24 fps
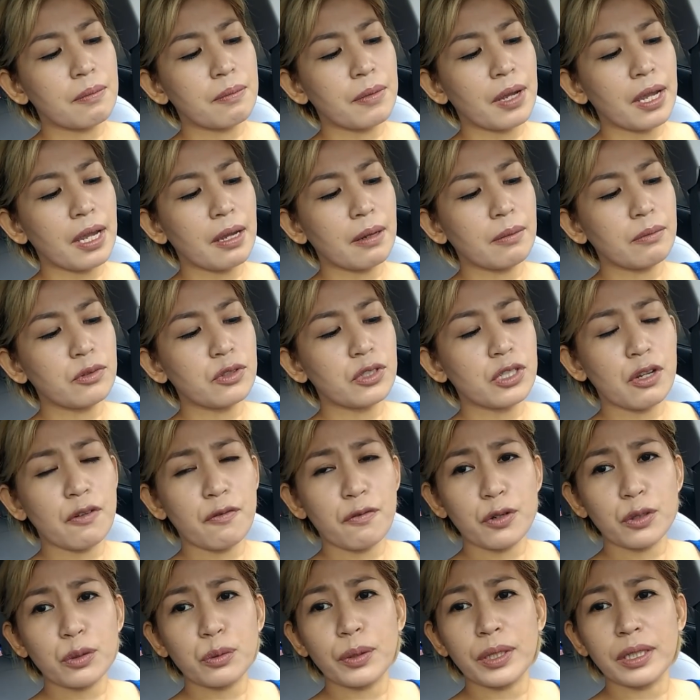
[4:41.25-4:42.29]
mg
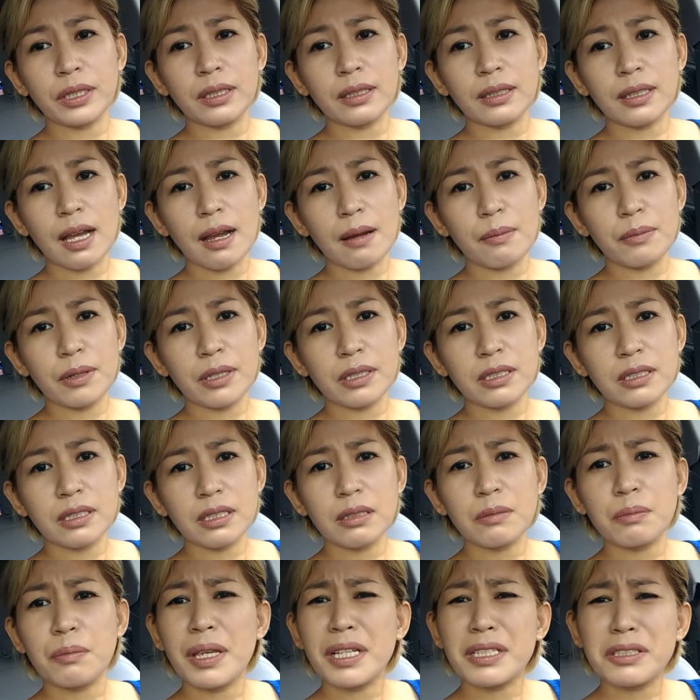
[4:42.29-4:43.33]
for 20 tablets.
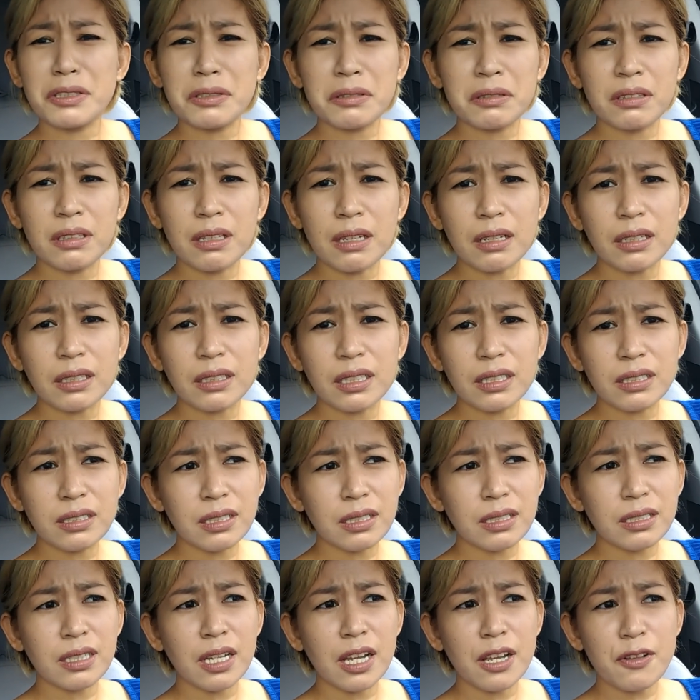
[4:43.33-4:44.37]
It makes you think na
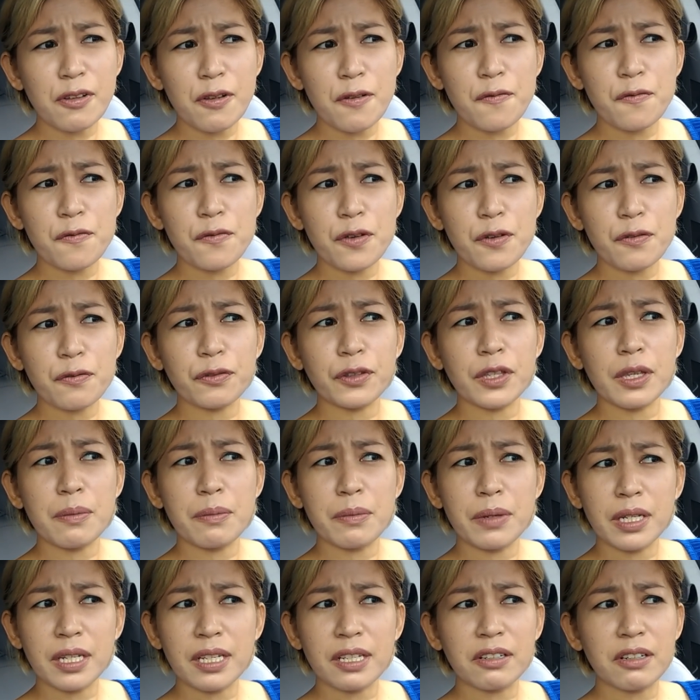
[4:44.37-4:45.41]
650
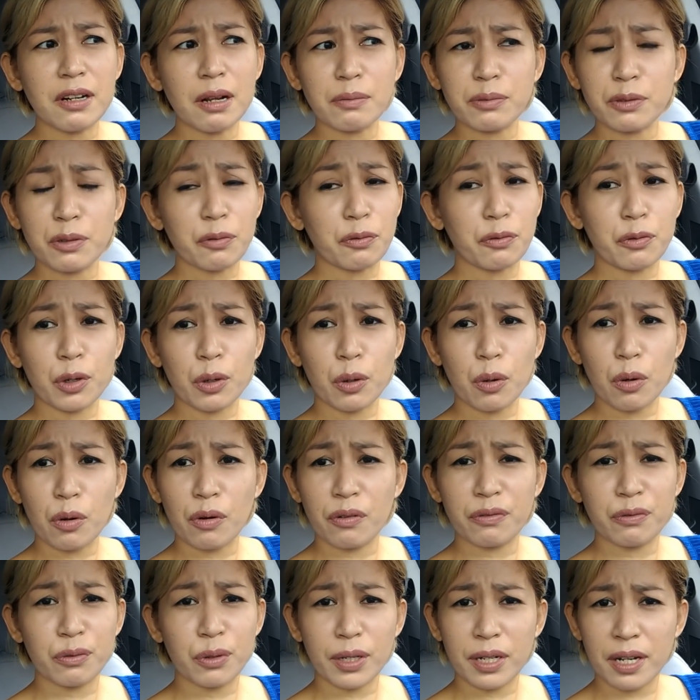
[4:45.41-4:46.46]
milligrams of
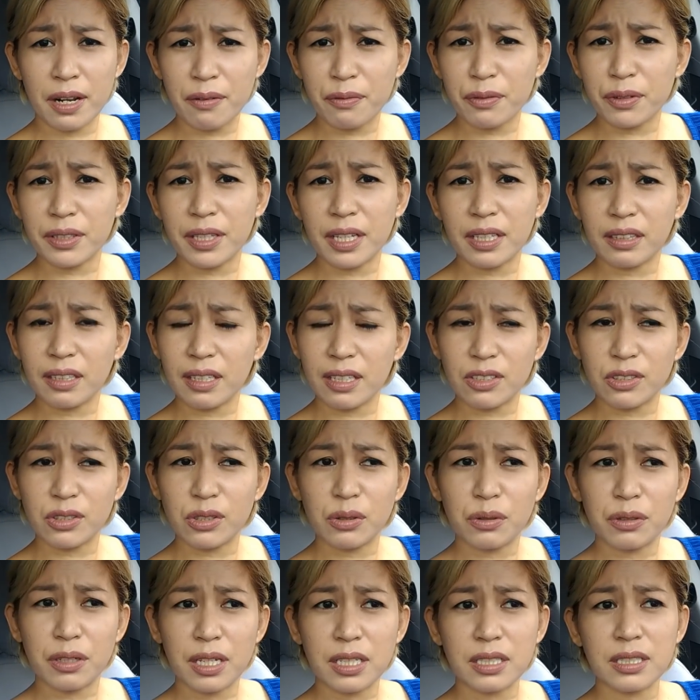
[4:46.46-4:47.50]
whatever that is
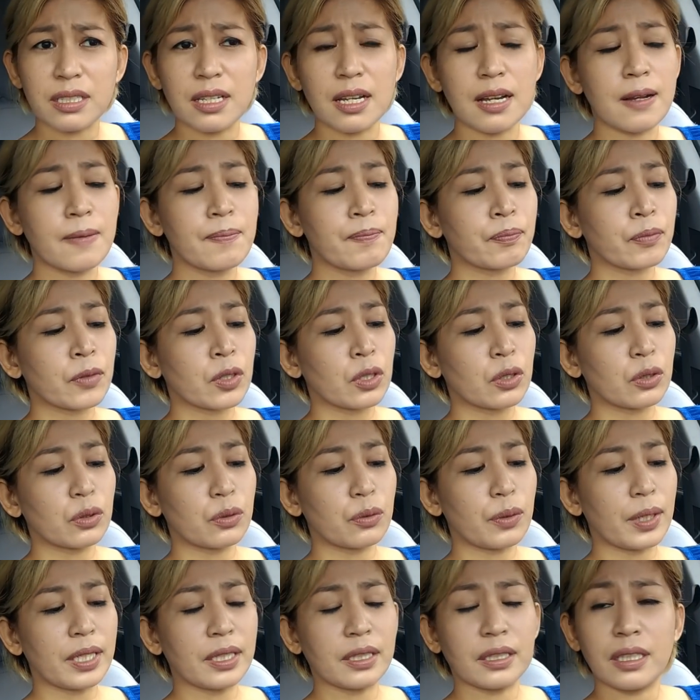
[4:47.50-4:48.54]
yung nasa
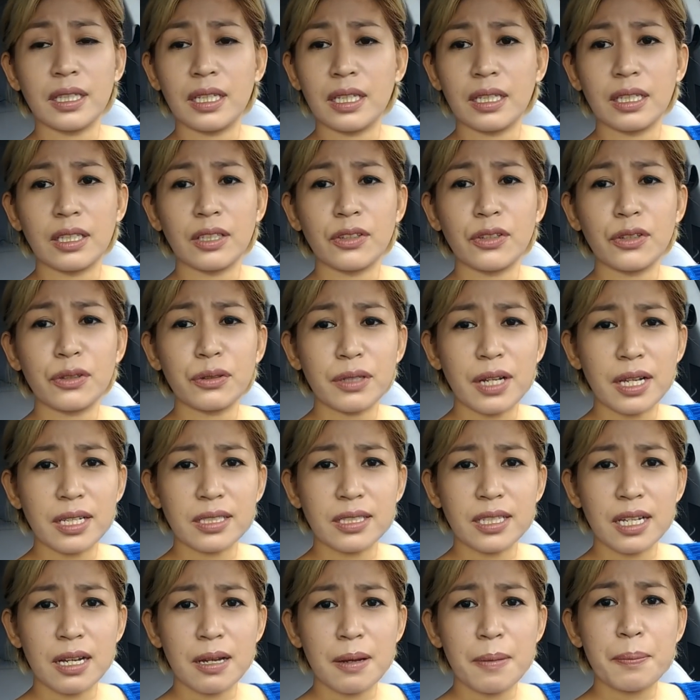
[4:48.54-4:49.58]
20, yung
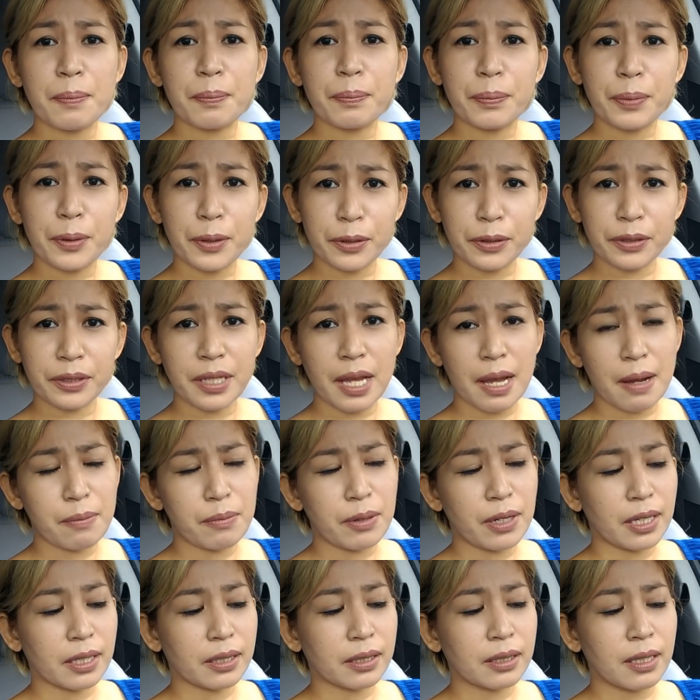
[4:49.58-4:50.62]
nasa per
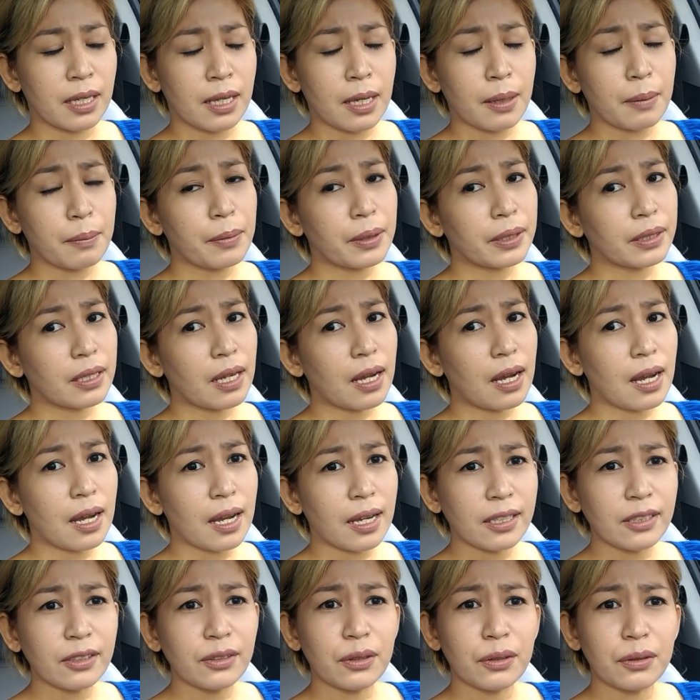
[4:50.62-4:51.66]
tablet. But
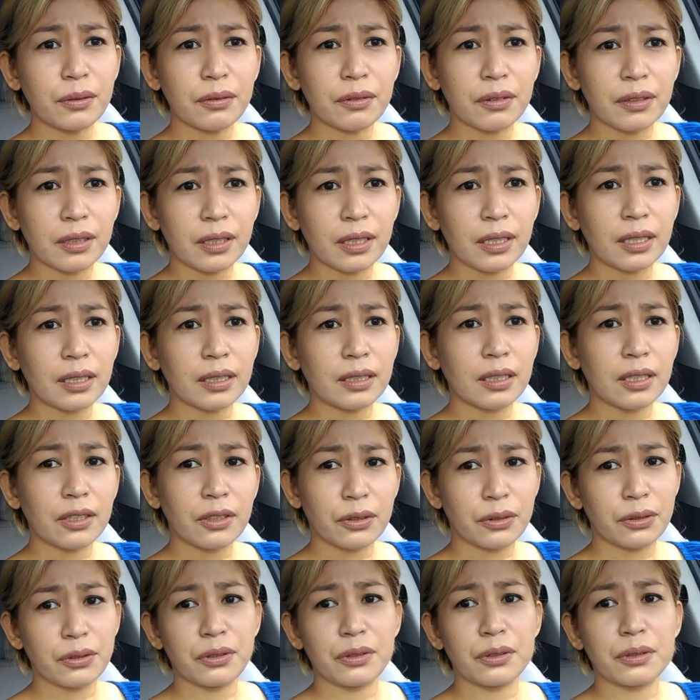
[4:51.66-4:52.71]
I don't think na
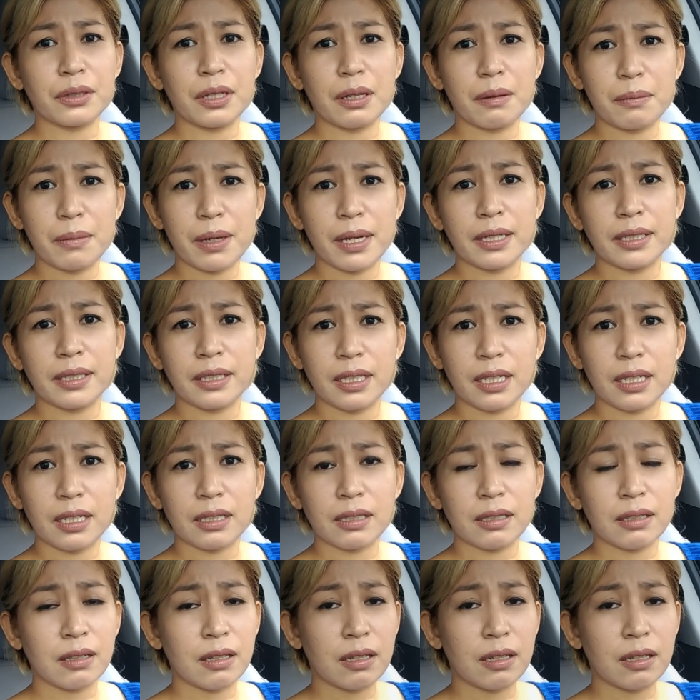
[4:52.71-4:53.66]
yun yung laman ng